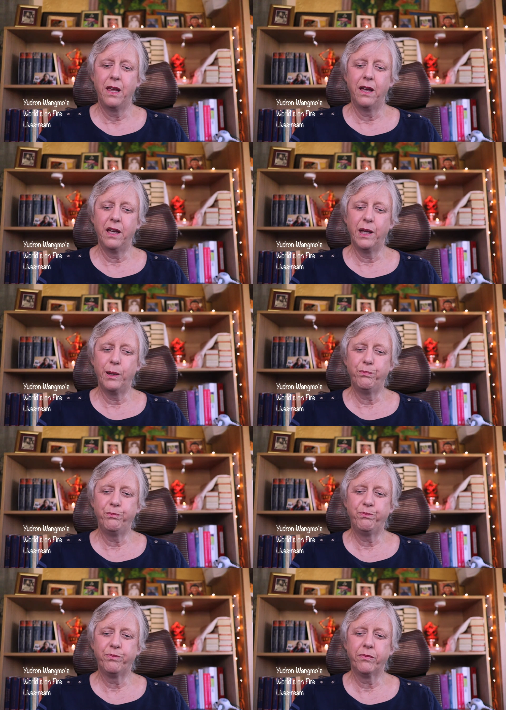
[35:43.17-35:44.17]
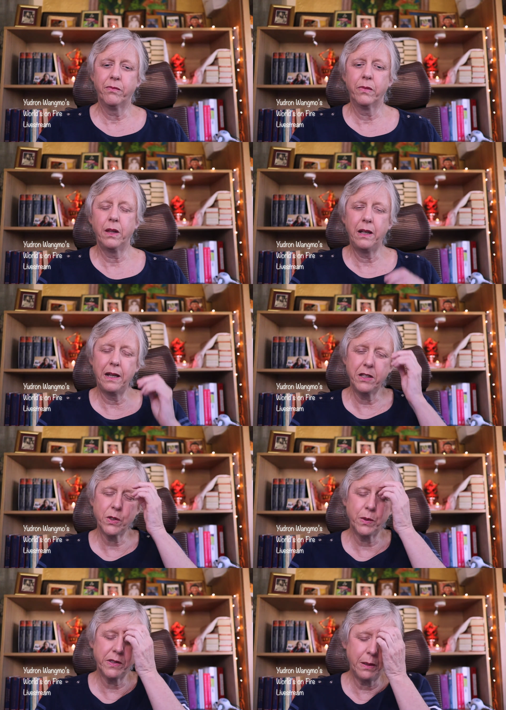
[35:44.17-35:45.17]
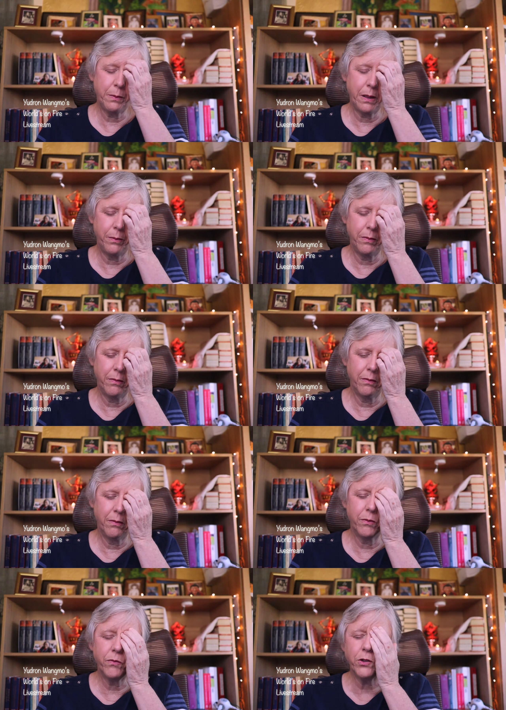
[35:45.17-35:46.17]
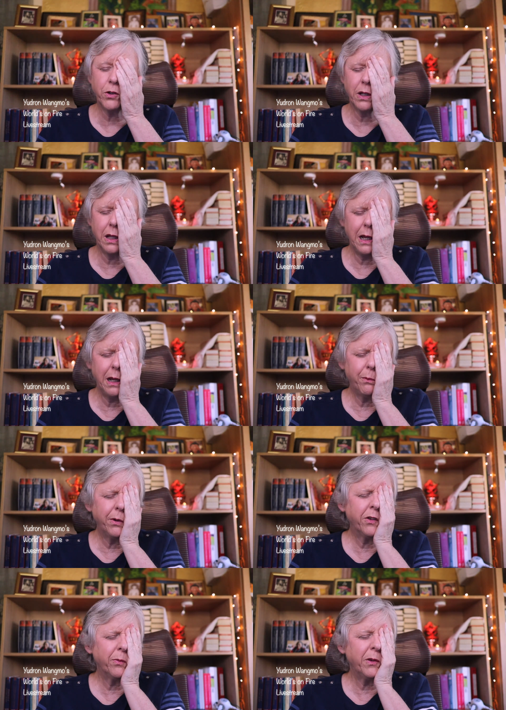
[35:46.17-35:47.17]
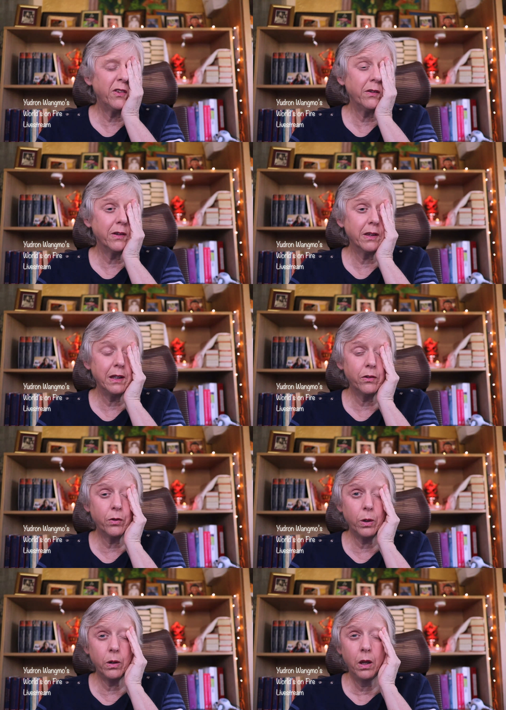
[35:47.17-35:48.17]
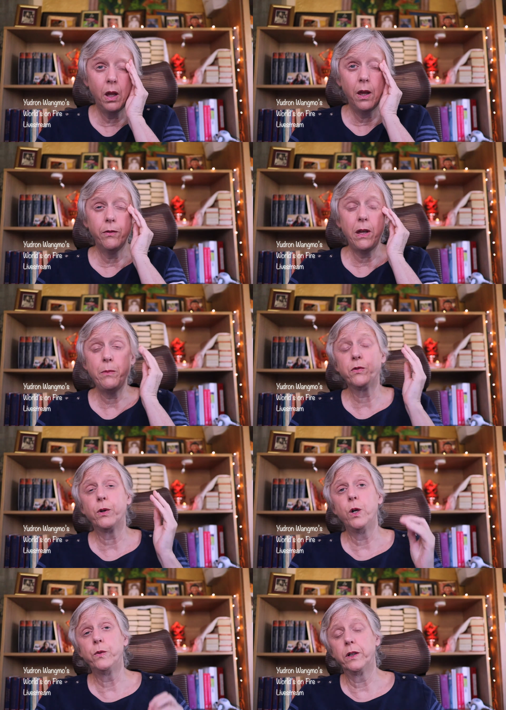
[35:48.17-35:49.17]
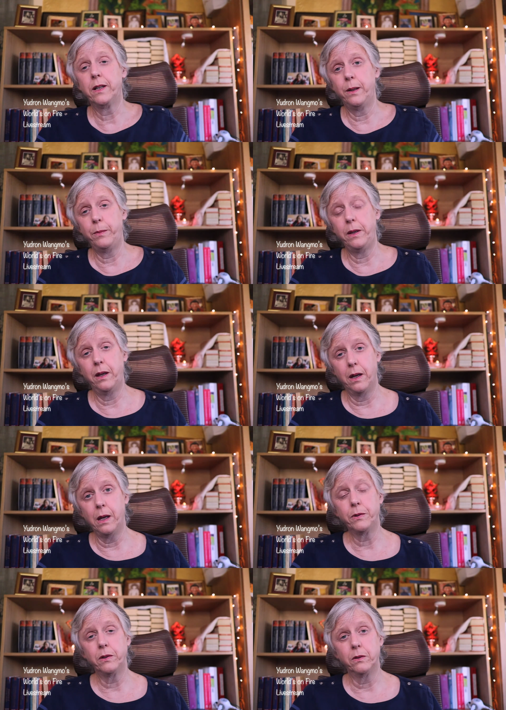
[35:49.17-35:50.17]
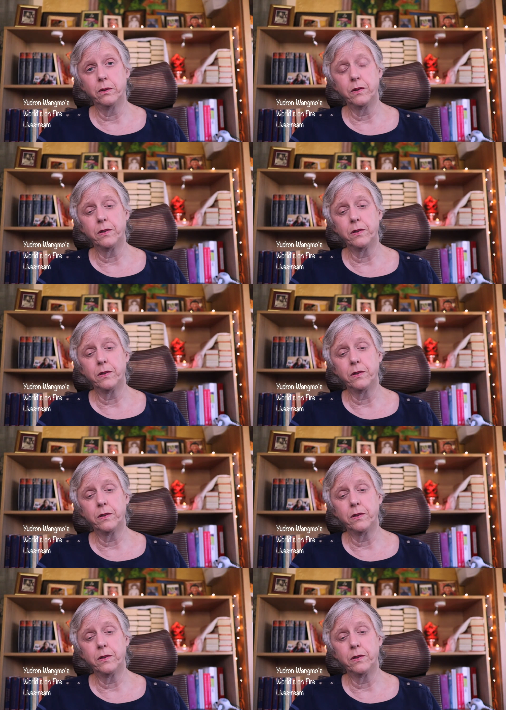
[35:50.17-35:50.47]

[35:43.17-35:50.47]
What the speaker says: And I just want to say about Vajrakilaya specifically, it's famous for overcoming obstacles.